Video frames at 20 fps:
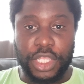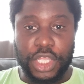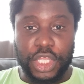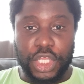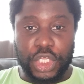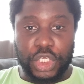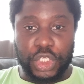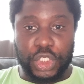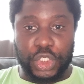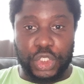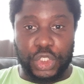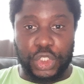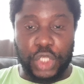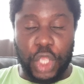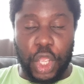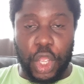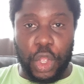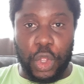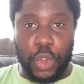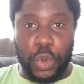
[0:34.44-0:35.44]

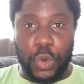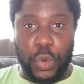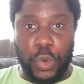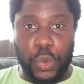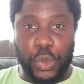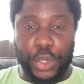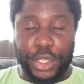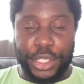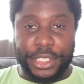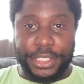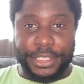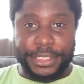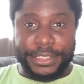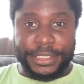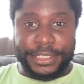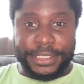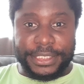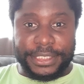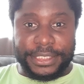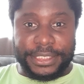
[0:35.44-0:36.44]
So,
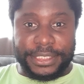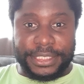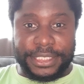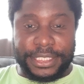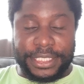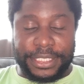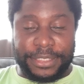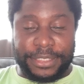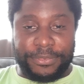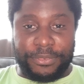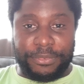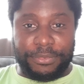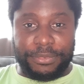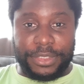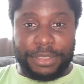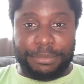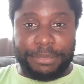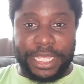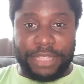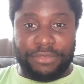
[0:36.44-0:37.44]

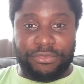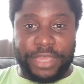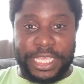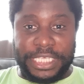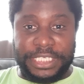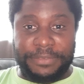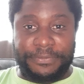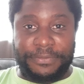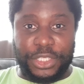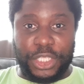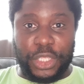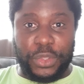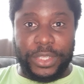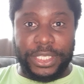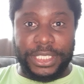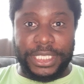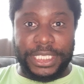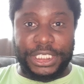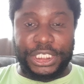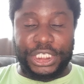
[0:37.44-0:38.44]
the main reason for
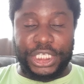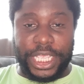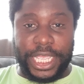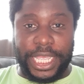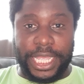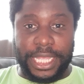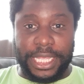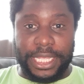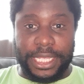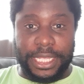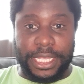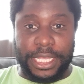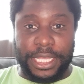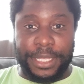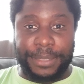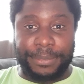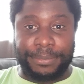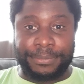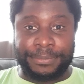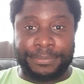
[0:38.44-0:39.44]
doing this,
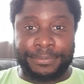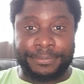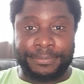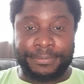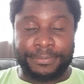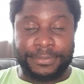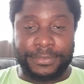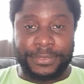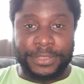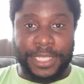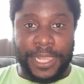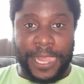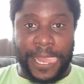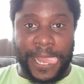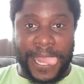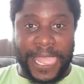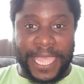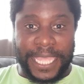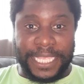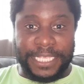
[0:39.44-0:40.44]

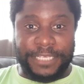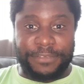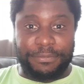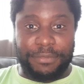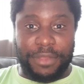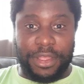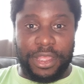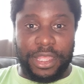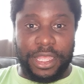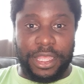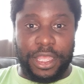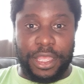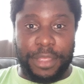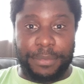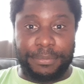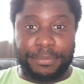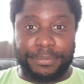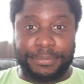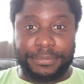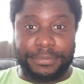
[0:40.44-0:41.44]
it's
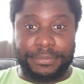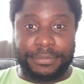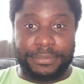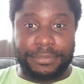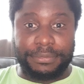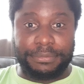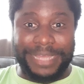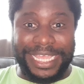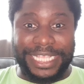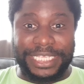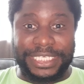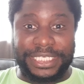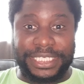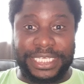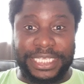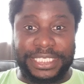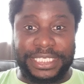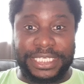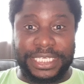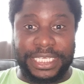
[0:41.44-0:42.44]
my Man
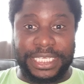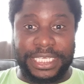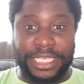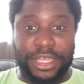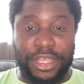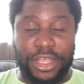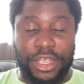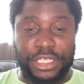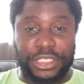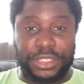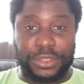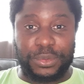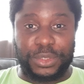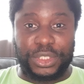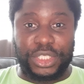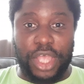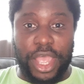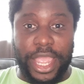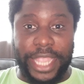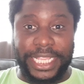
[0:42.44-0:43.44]
City Arsenal
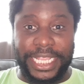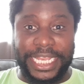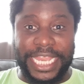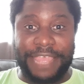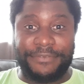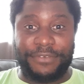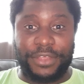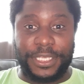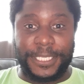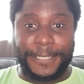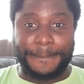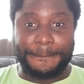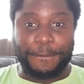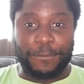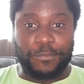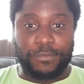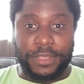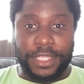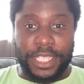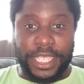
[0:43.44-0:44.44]
starting 11,
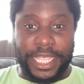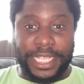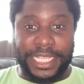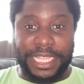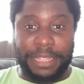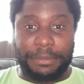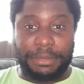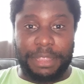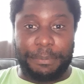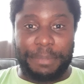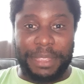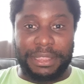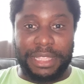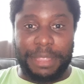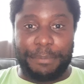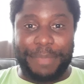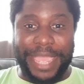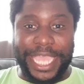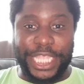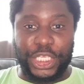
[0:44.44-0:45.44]
and then I'm going to pick
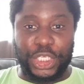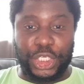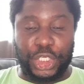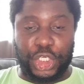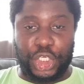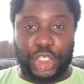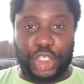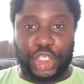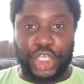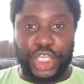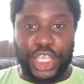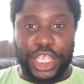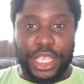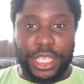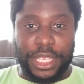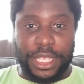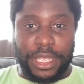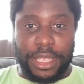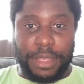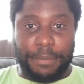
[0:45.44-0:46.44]
the bench.
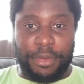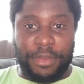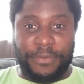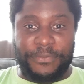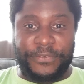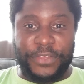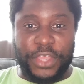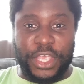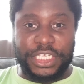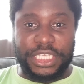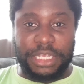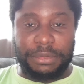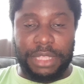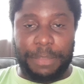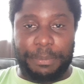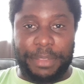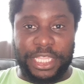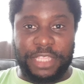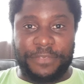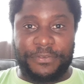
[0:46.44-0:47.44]
But first, I'm going
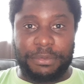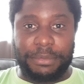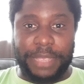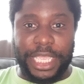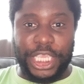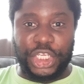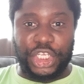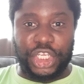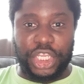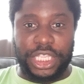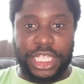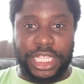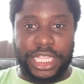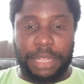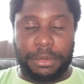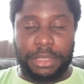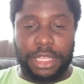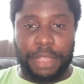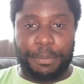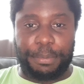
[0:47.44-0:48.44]
to pick the formation, and
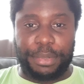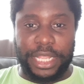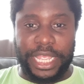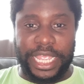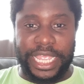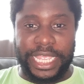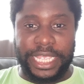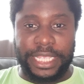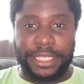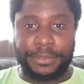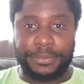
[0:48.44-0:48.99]
I'm going to play